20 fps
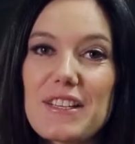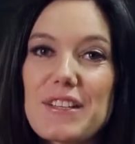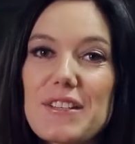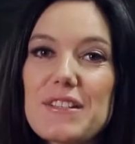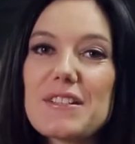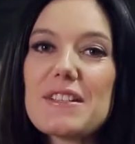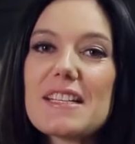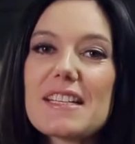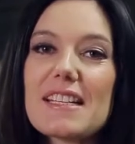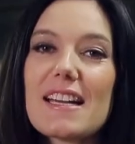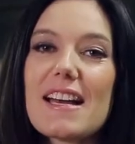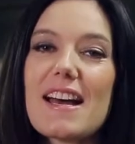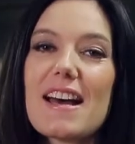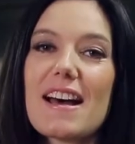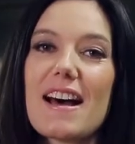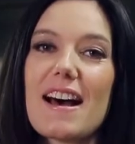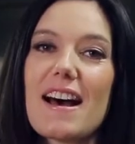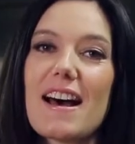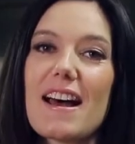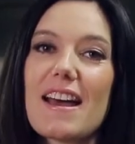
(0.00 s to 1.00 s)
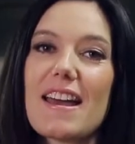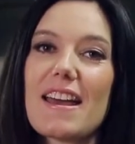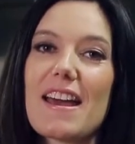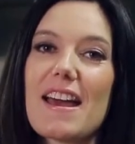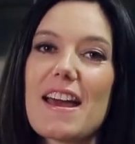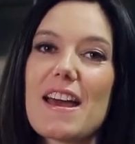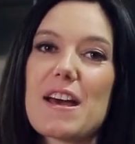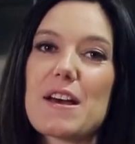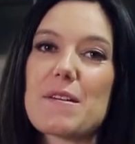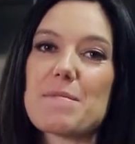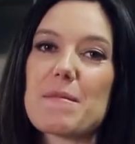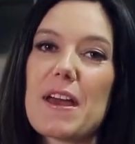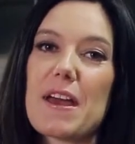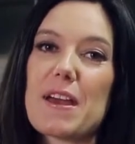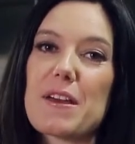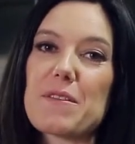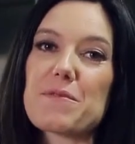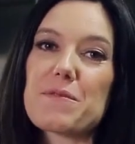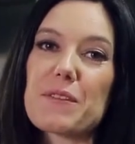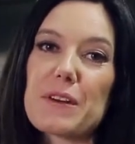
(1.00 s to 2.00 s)
news. I am
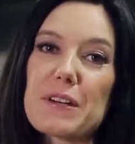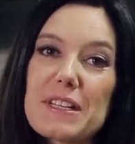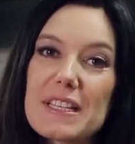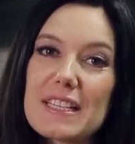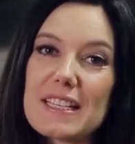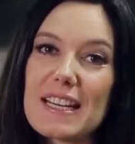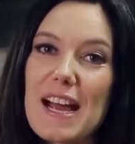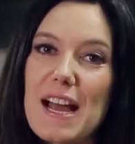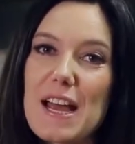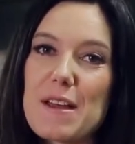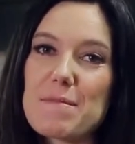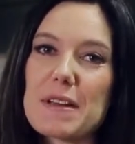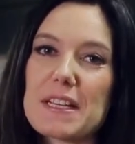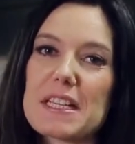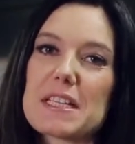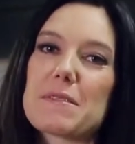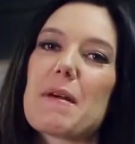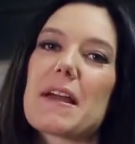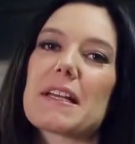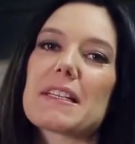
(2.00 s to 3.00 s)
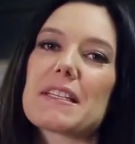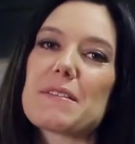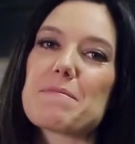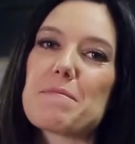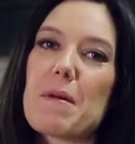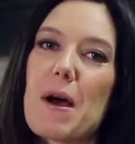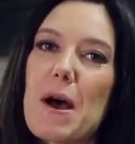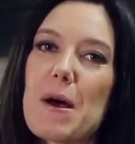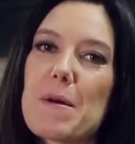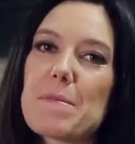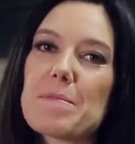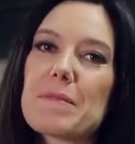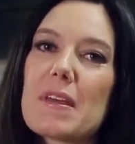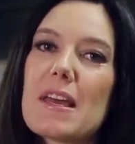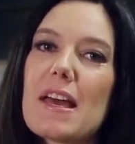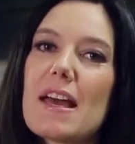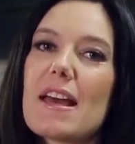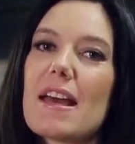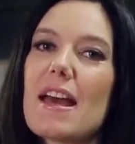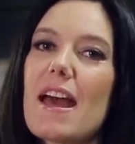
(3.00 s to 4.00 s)
a first-time expected mom,
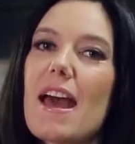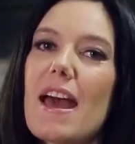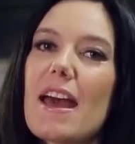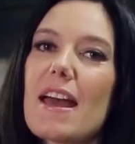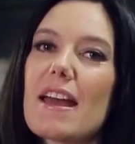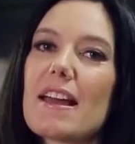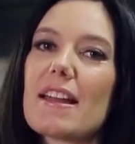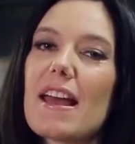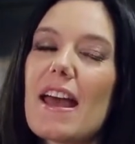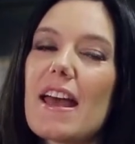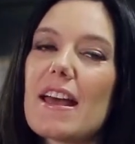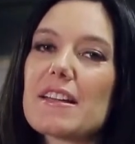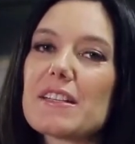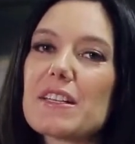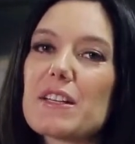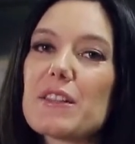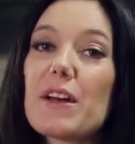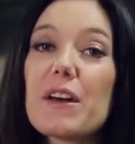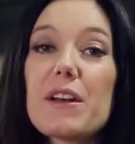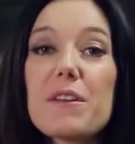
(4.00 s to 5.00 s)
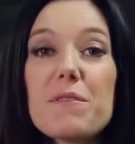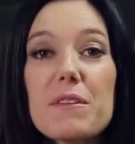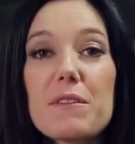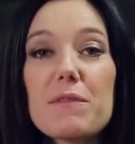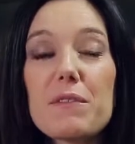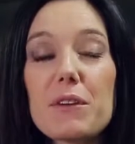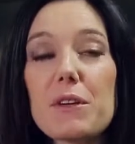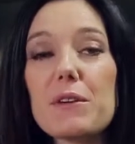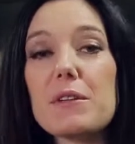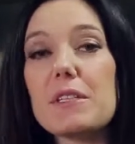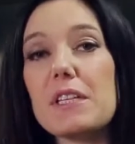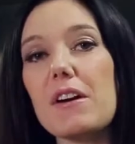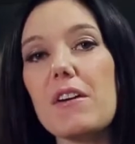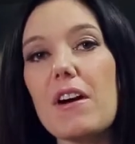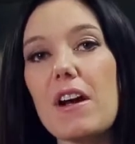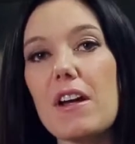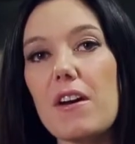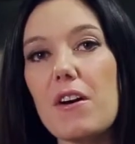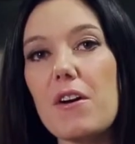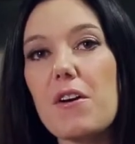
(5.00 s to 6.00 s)
and as a lot of your viewers are
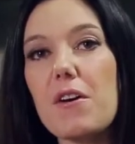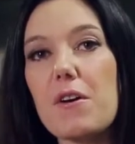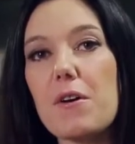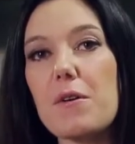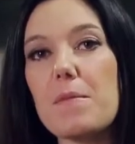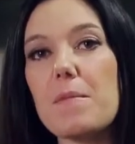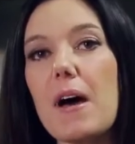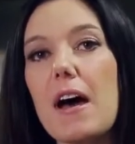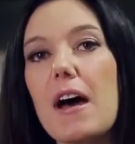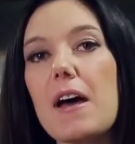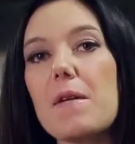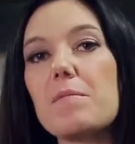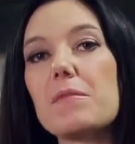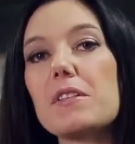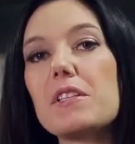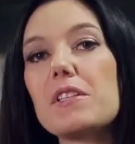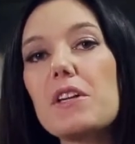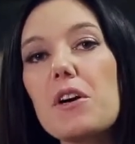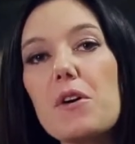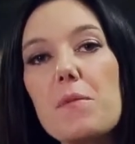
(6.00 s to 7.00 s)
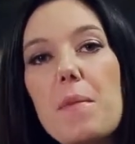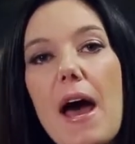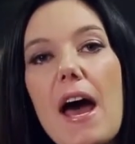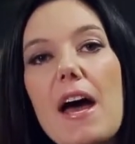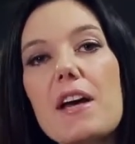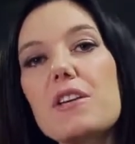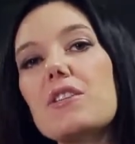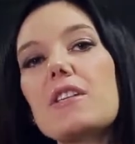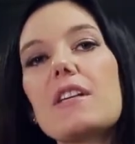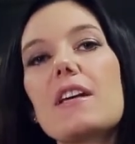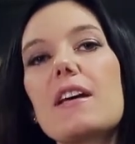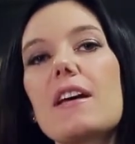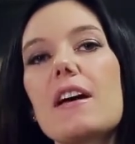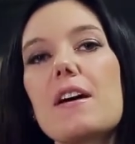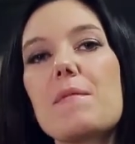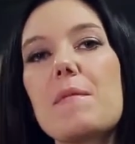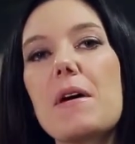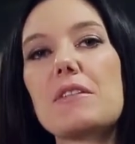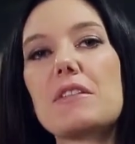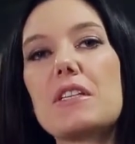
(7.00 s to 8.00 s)
at home, I'm so passionate
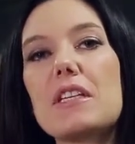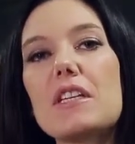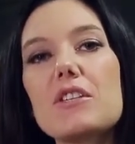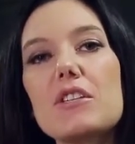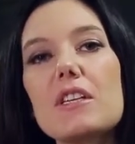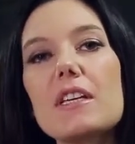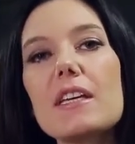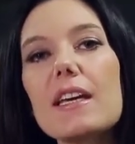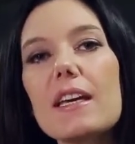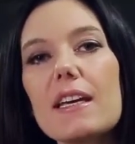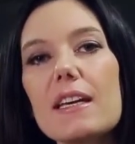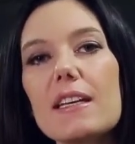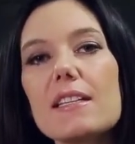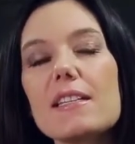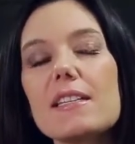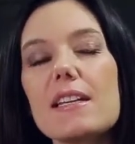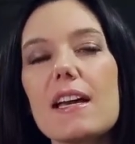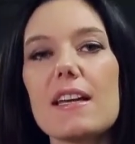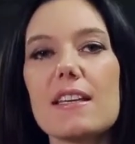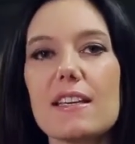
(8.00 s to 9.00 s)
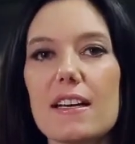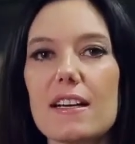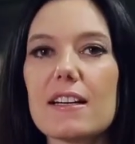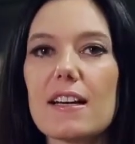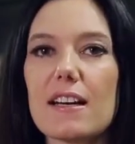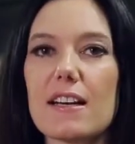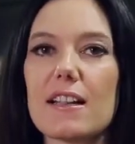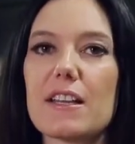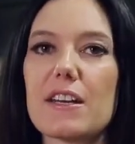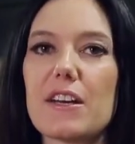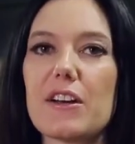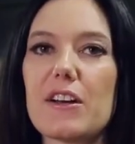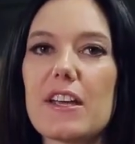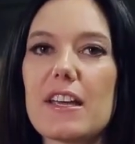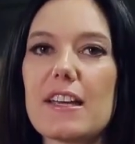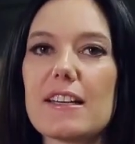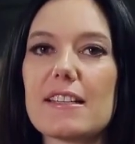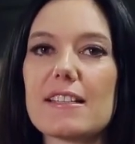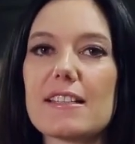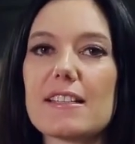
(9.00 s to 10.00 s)
about teaching kids and young
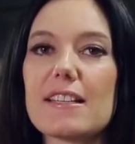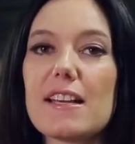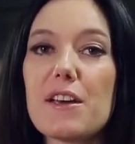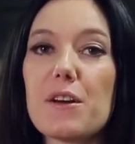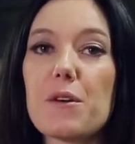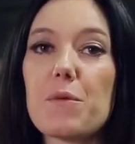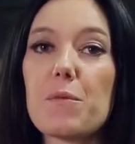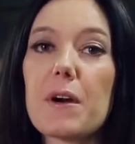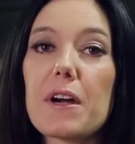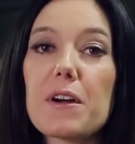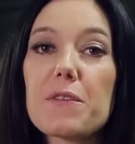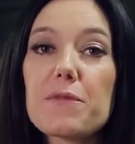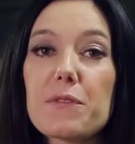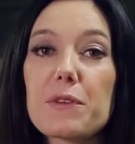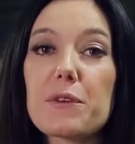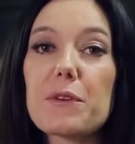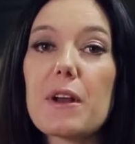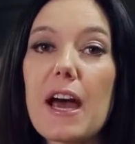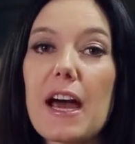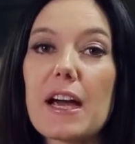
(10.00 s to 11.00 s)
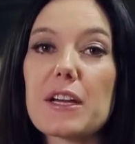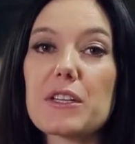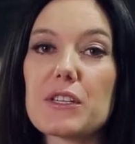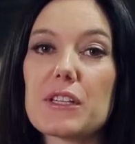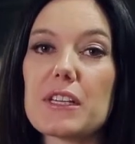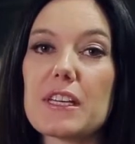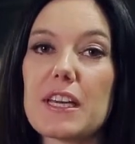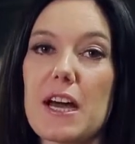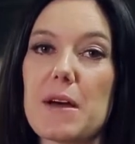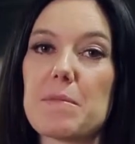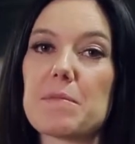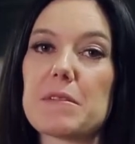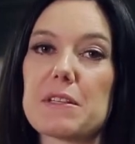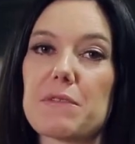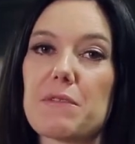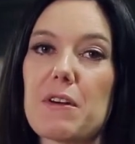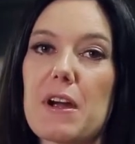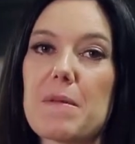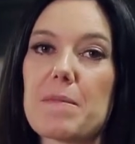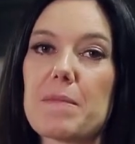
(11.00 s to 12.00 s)
culinarians where food actually
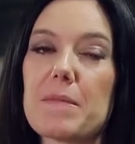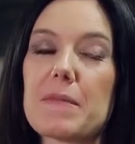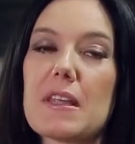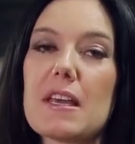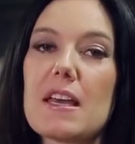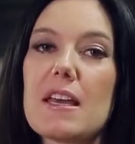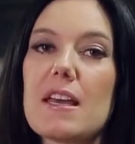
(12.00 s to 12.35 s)
comes from.